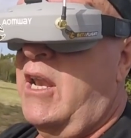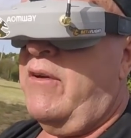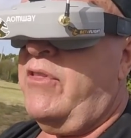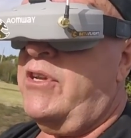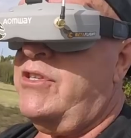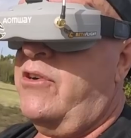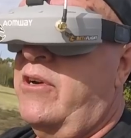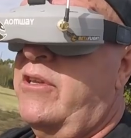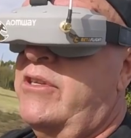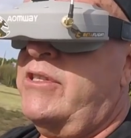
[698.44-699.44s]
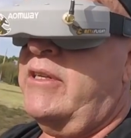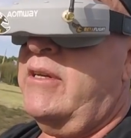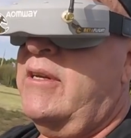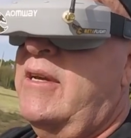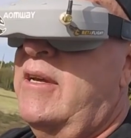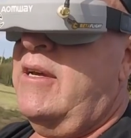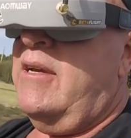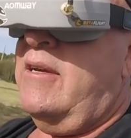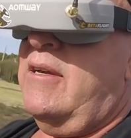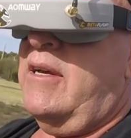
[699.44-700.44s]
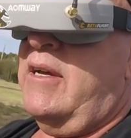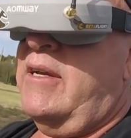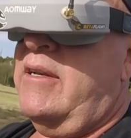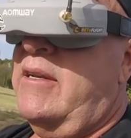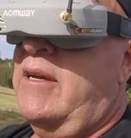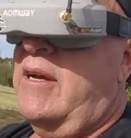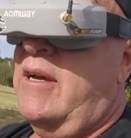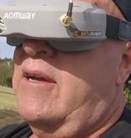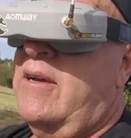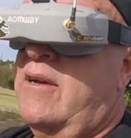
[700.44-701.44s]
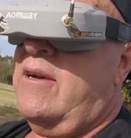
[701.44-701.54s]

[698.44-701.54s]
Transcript: I love the design of this thing, and the